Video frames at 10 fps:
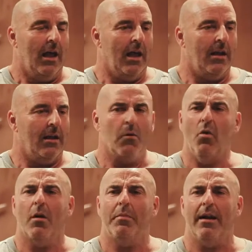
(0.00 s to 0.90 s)
And I
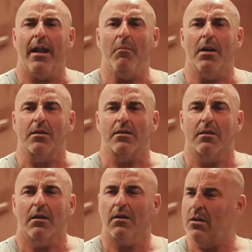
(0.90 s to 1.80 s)
woke up in an ambulance.
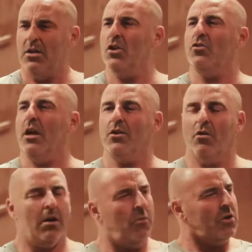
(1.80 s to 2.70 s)
Oh, this is strange,
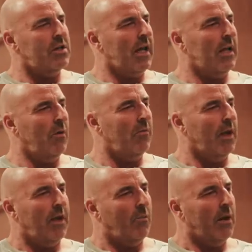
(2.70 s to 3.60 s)
I'll be watching telly 1
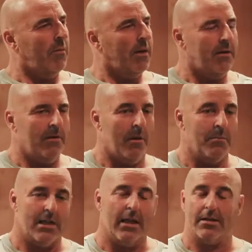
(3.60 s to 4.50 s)
minute and then wake up in an
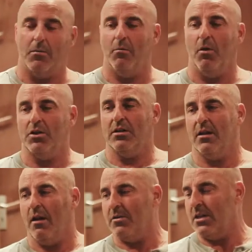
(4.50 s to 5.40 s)
ambulance the next. And what she'd
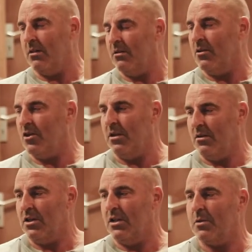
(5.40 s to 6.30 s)
done, obviously,
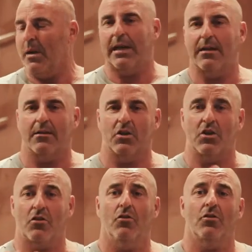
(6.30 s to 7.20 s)
she'd explained later,
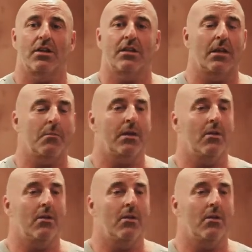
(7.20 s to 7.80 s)
she thought she'd see me